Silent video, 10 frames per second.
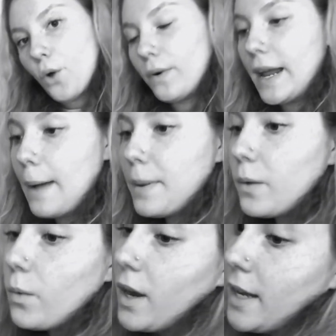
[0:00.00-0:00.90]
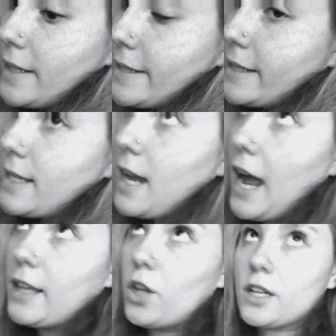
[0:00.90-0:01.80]
What happened was
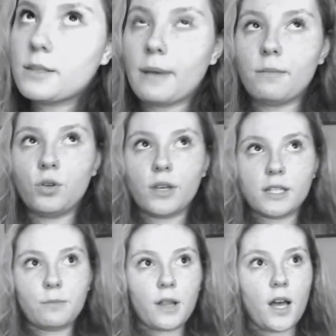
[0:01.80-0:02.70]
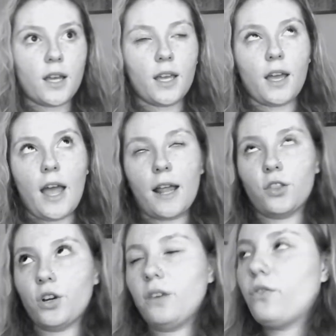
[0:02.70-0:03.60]
I lost my mucus plug
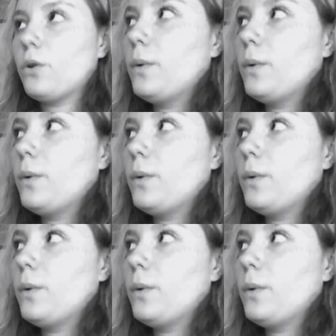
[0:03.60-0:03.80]
at 34